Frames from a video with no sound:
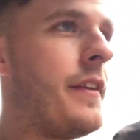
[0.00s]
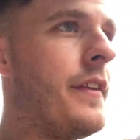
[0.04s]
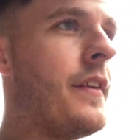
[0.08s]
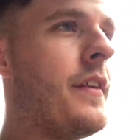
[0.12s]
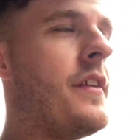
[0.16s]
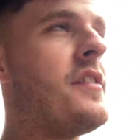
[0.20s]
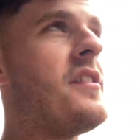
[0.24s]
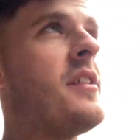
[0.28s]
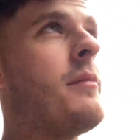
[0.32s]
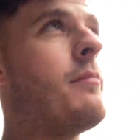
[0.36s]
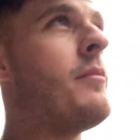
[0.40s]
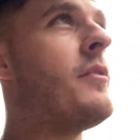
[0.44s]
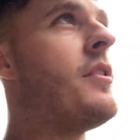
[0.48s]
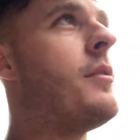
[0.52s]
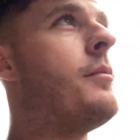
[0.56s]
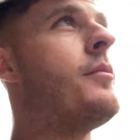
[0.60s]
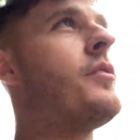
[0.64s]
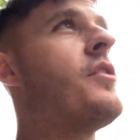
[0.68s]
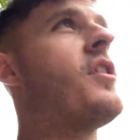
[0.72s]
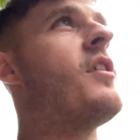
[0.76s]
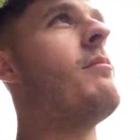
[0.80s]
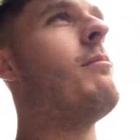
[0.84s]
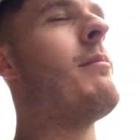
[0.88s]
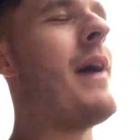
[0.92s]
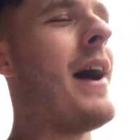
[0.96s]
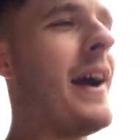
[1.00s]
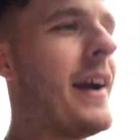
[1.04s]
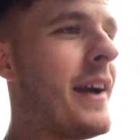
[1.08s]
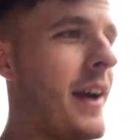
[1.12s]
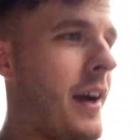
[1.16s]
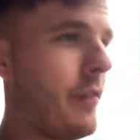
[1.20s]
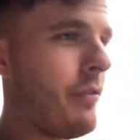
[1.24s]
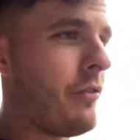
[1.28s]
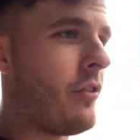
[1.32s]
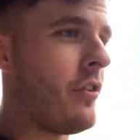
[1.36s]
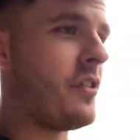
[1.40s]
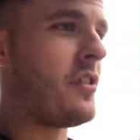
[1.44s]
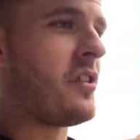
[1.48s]
that symptoms come back
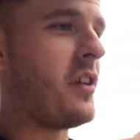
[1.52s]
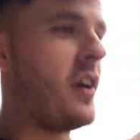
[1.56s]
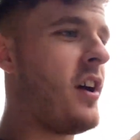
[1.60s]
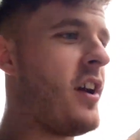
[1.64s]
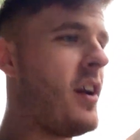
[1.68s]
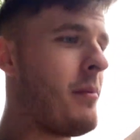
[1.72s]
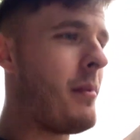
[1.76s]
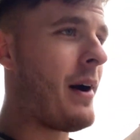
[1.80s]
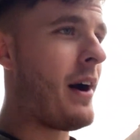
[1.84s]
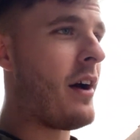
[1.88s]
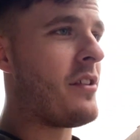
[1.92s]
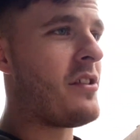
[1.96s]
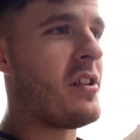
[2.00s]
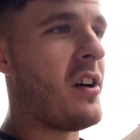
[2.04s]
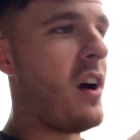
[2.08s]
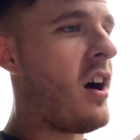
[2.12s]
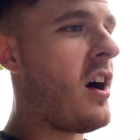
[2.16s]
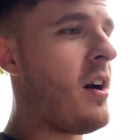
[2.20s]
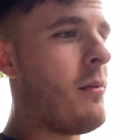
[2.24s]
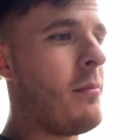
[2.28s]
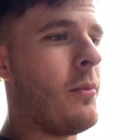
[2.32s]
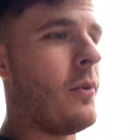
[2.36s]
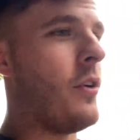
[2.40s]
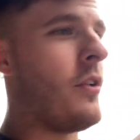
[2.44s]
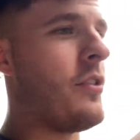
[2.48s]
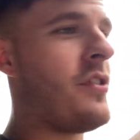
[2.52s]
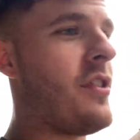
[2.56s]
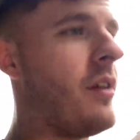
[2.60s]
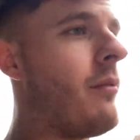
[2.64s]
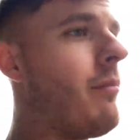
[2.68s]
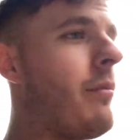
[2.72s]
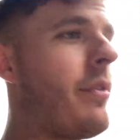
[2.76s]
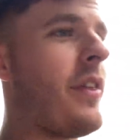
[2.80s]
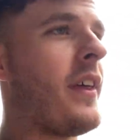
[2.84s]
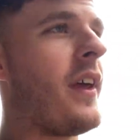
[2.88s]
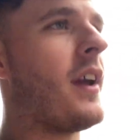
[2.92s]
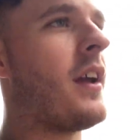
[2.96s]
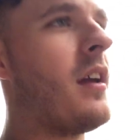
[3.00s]
after a certain amount of time or
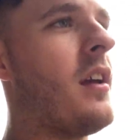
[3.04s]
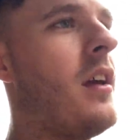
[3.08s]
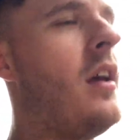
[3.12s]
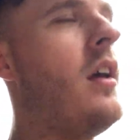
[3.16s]
something.